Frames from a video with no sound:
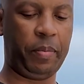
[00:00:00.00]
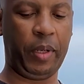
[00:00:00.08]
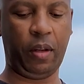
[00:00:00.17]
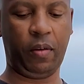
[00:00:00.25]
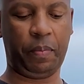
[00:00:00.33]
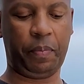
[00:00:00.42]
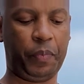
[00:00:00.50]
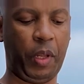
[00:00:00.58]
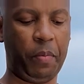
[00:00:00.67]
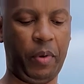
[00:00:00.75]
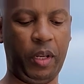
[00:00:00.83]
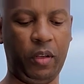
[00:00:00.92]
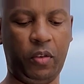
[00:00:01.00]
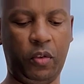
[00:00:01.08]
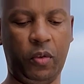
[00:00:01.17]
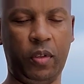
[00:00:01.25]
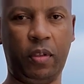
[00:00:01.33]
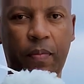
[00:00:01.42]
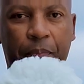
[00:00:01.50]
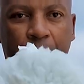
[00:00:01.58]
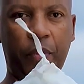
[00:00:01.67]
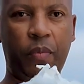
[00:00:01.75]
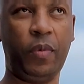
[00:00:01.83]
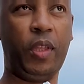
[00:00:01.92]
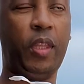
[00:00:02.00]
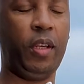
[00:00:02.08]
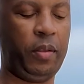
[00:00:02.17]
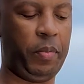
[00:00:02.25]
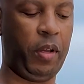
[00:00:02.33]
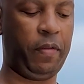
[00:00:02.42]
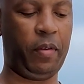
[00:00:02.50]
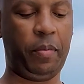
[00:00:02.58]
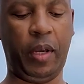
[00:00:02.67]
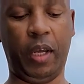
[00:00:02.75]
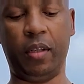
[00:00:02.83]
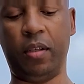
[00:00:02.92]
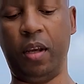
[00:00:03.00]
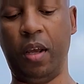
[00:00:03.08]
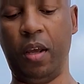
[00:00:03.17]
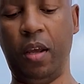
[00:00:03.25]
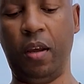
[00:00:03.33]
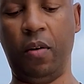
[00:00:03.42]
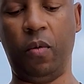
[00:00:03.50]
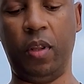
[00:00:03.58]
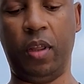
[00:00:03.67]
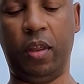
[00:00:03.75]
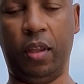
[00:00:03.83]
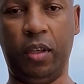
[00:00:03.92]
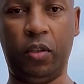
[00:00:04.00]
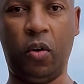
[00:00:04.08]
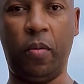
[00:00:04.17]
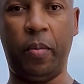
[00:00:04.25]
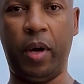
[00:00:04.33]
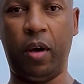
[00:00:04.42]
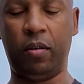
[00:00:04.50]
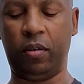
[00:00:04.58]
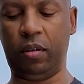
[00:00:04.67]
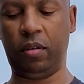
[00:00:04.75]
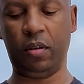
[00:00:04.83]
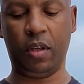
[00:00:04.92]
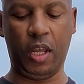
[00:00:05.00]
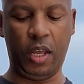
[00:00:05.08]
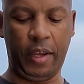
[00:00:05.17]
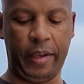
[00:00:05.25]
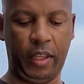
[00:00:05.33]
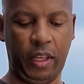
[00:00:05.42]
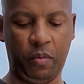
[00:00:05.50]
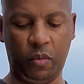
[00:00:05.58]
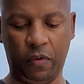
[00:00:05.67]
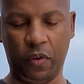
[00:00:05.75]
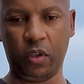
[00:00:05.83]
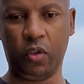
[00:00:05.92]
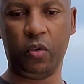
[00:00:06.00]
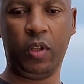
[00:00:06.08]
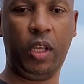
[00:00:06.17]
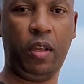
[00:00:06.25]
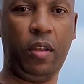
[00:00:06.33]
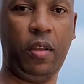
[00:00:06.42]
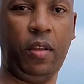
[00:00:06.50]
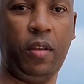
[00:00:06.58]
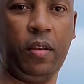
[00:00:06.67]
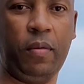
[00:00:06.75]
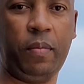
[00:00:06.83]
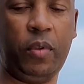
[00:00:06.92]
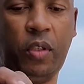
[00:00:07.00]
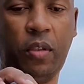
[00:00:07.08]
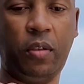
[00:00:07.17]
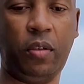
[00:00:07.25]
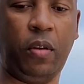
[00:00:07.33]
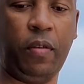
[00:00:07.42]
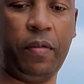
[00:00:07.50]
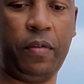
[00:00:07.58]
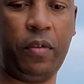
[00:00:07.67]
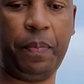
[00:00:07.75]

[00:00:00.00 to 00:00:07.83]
But I'm planning to use this buffing pad with this compound and then move on to the soft,